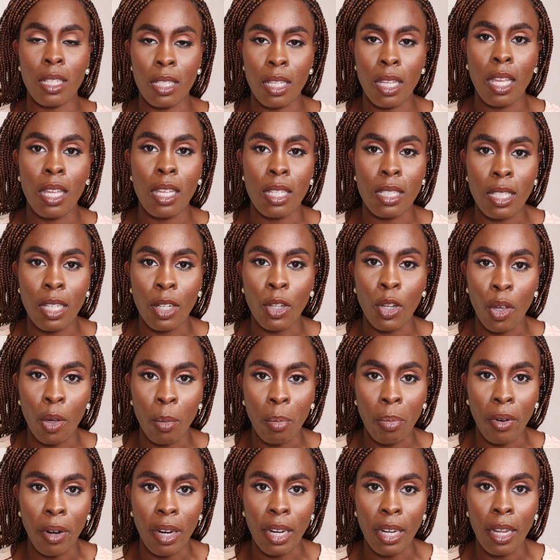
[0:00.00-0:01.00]
it's a
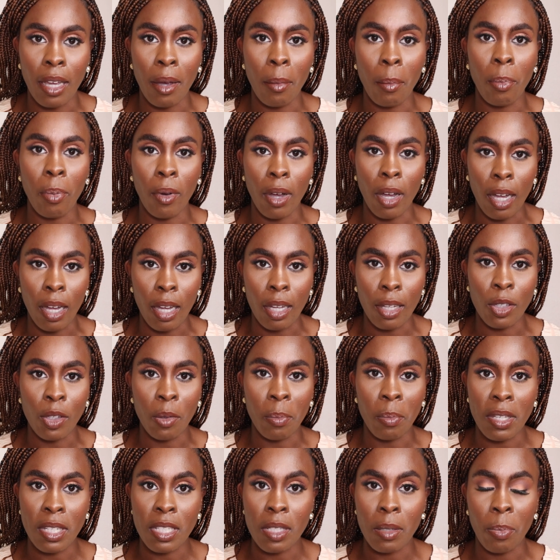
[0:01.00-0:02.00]
no-brainer, but you'll
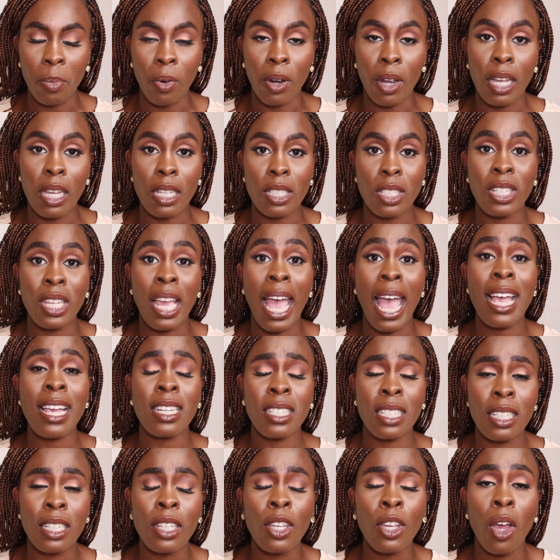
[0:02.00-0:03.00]
be surprised. You
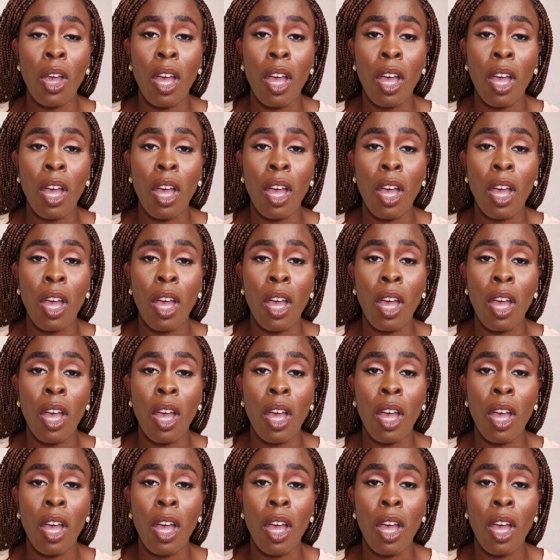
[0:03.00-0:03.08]
actually